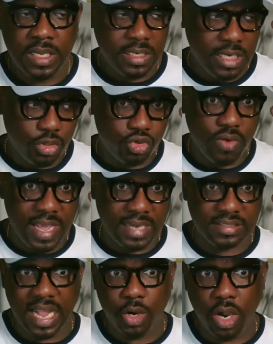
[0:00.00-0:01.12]
the two eggs
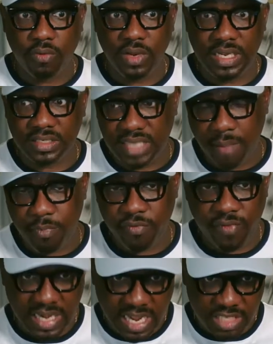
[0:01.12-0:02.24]
that God released can be
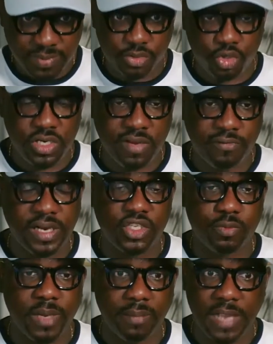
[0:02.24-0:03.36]
fertilized by two different
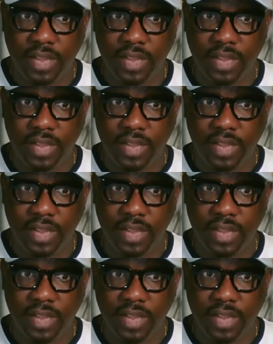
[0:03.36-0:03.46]
sperm,